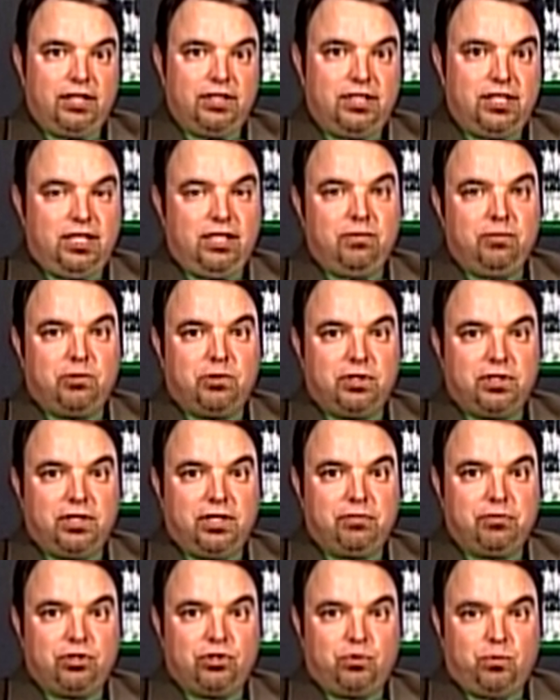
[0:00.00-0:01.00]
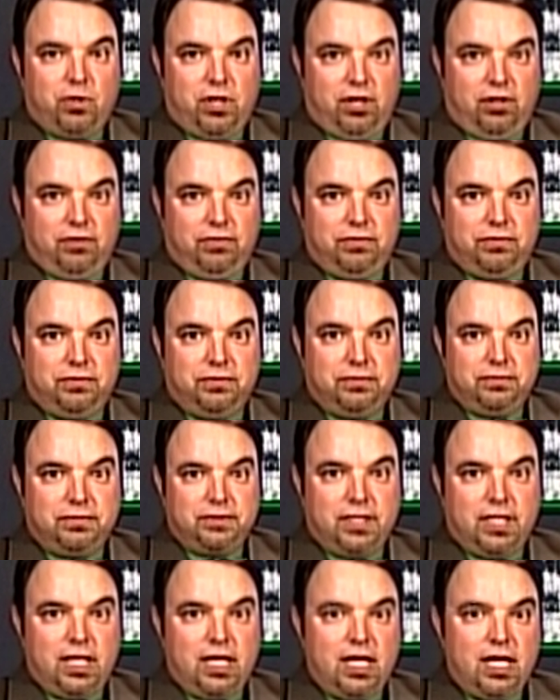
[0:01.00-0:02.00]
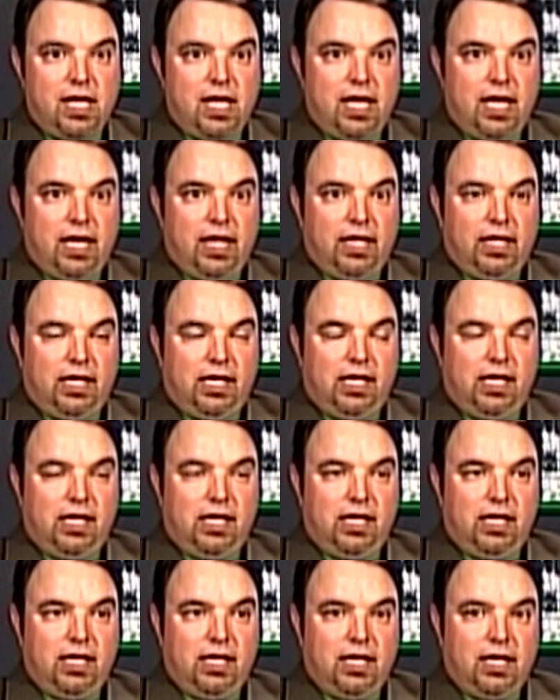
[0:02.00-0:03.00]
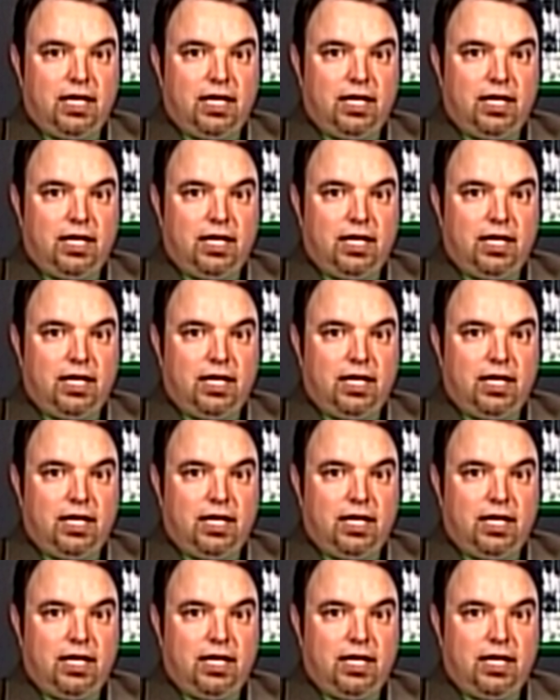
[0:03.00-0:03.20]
Dean wore number 12, and he,